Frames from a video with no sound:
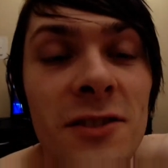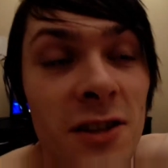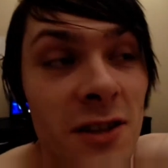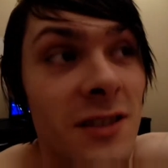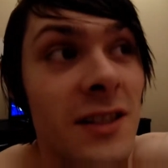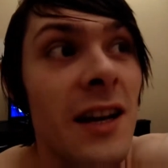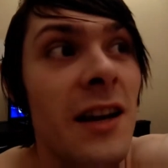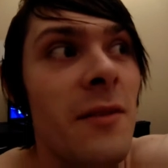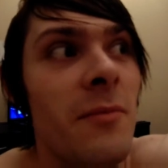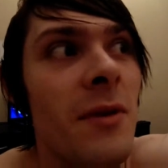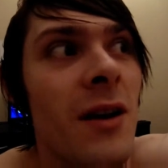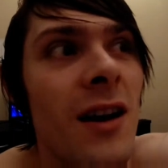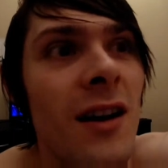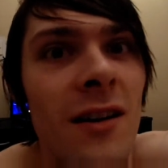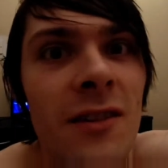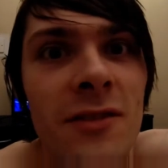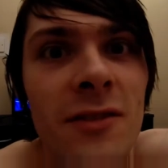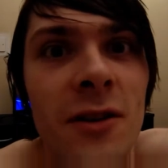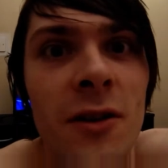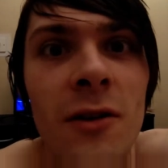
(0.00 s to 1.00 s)
just had a
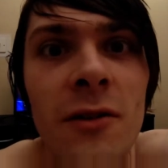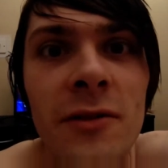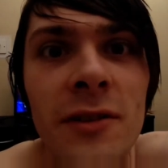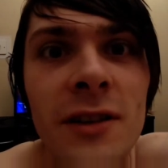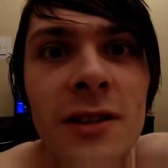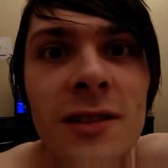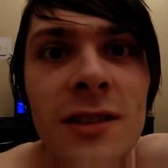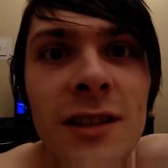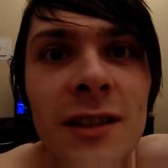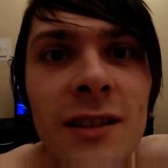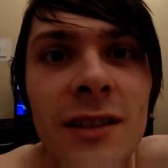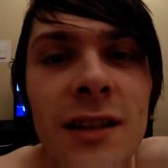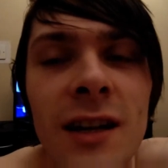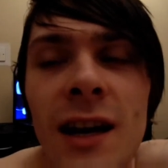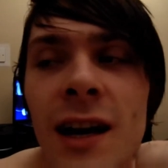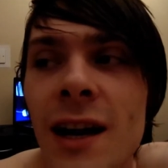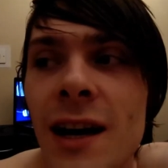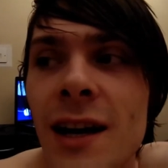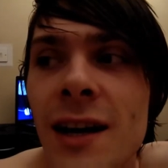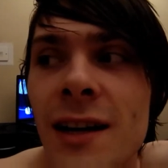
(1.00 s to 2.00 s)
bath, obviously,
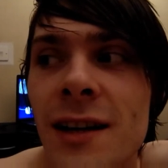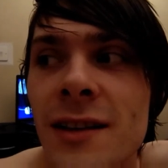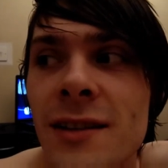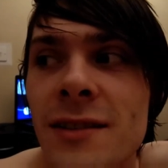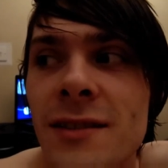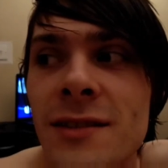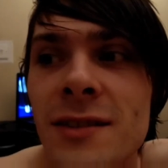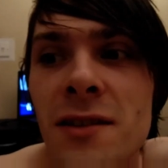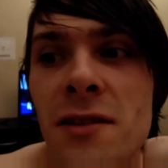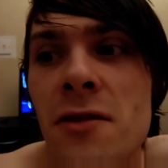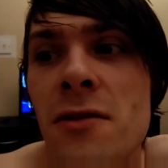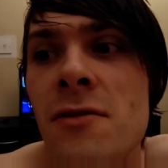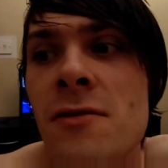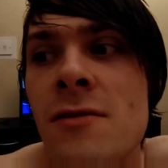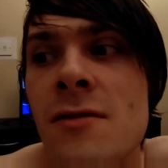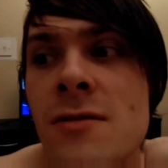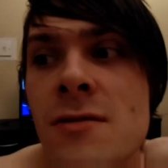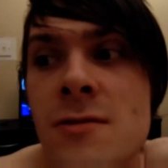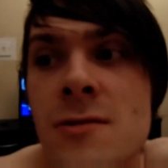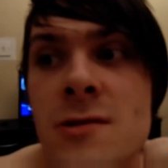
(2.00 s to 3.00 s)
and
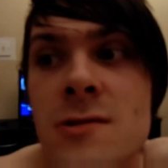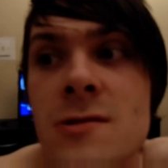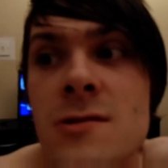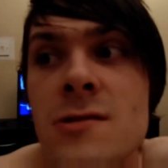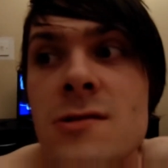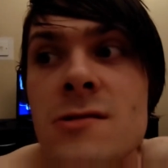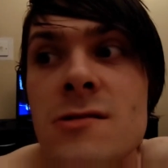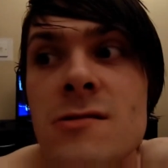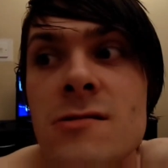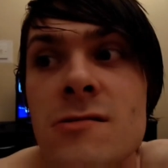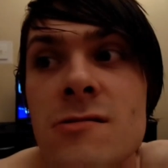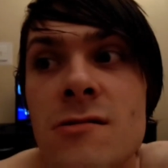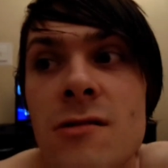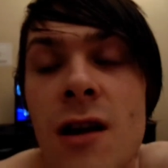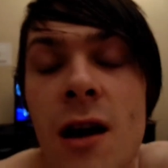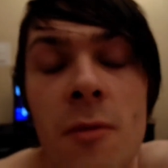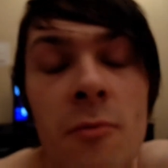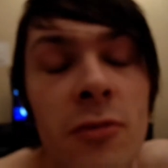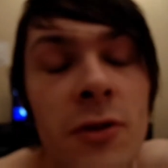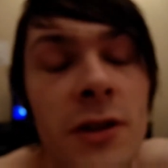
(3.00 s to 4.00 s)

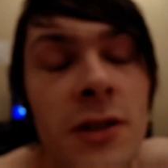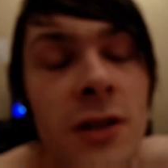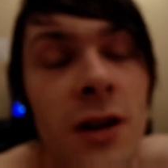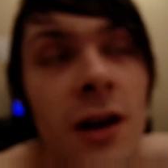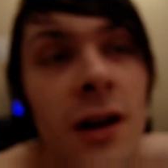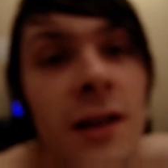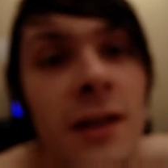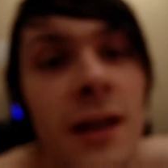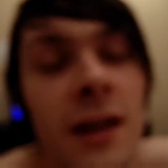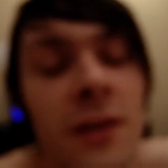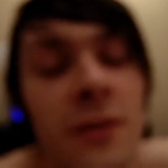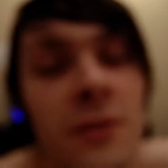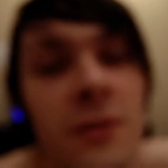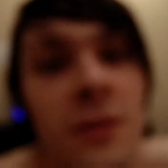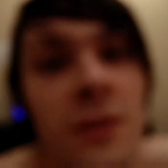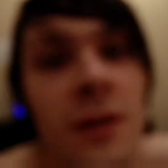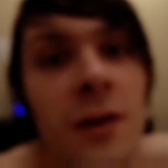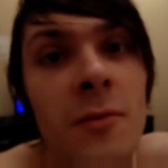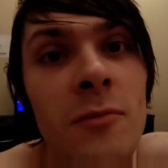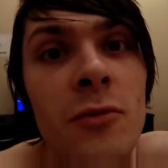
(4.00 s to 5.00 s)
I'm pretty tired now,
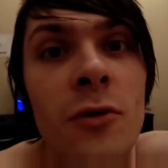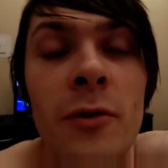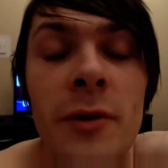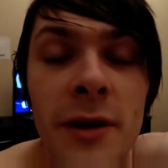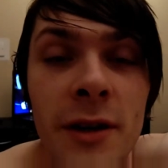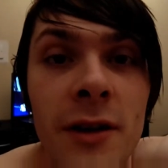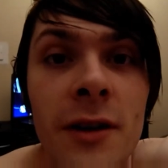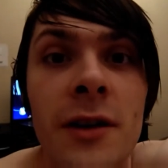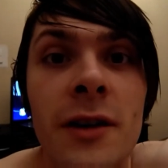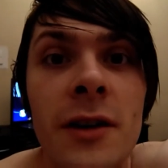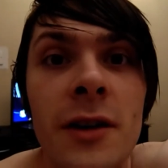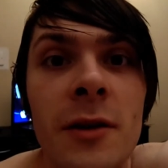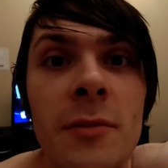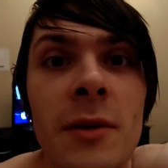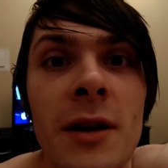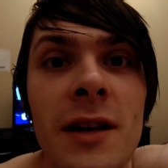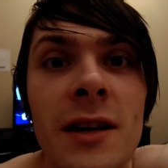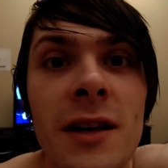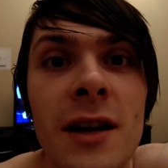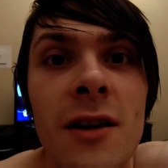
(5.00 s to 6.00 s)
so I'm probably gonna go to
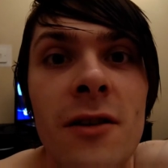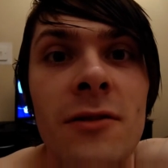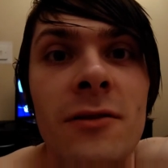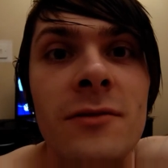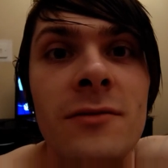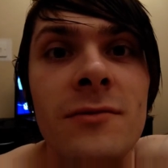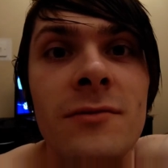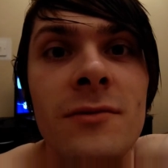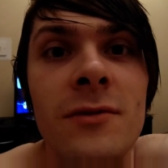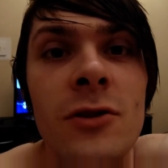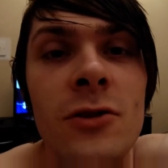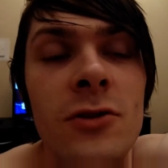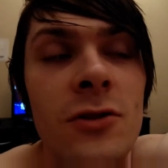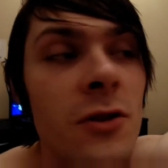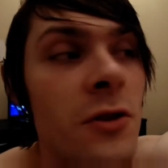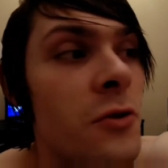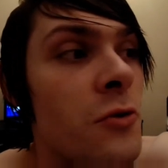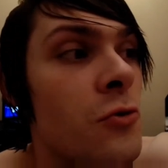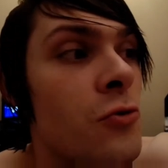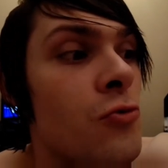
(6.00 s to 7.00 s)
bed now.
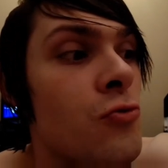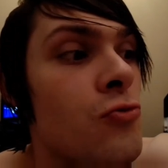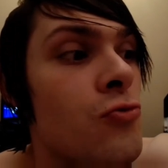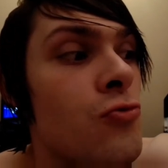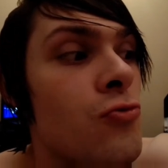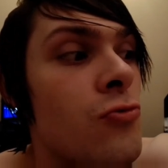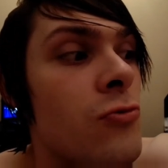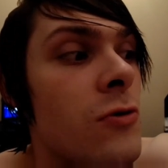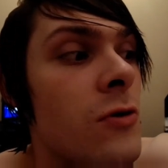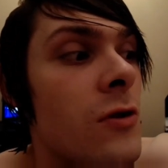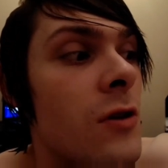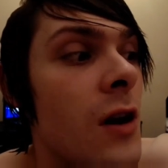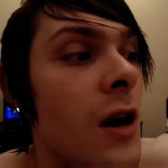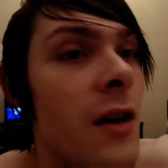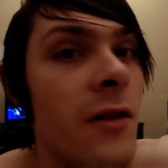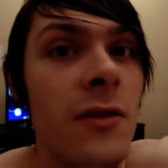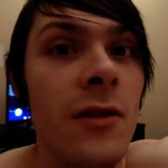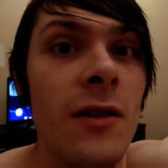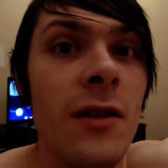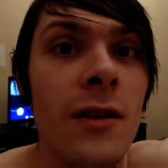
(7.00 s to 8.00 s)
So,
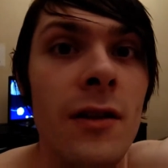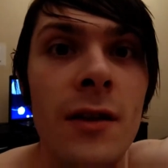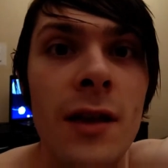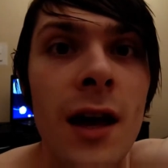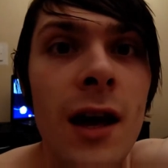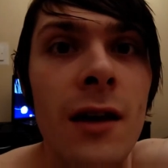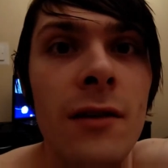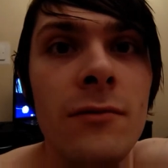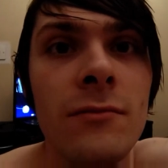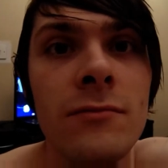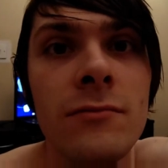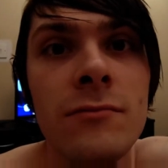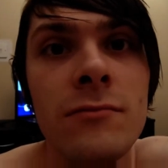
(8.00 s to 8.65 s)
other than that,